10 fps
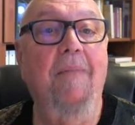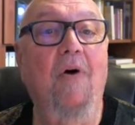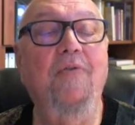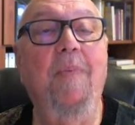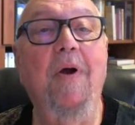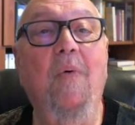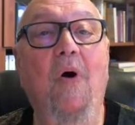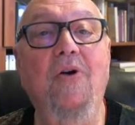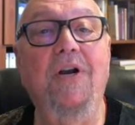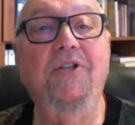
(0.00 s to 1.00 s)
both have been
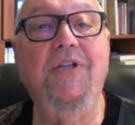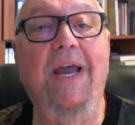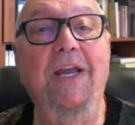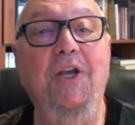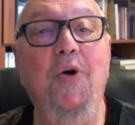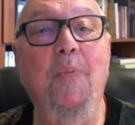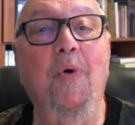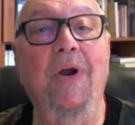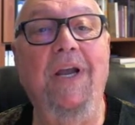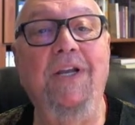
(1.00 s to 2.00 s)
quoted as saying
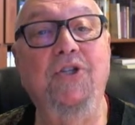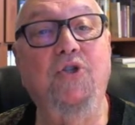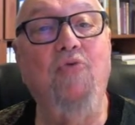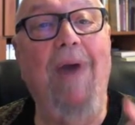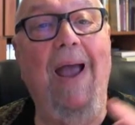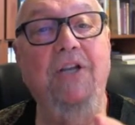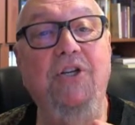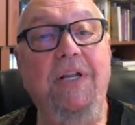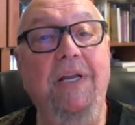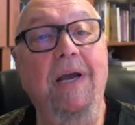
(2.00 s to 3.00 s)
humor is
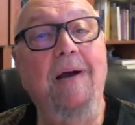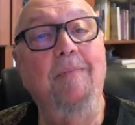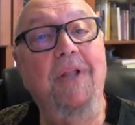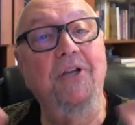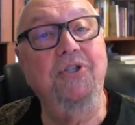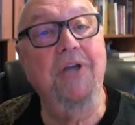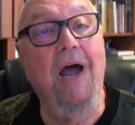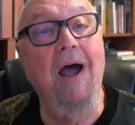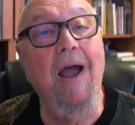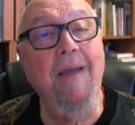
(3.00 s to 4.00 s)
tragedy plus
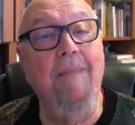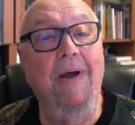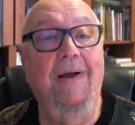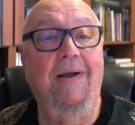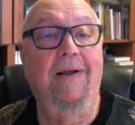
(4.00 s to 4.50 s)
time.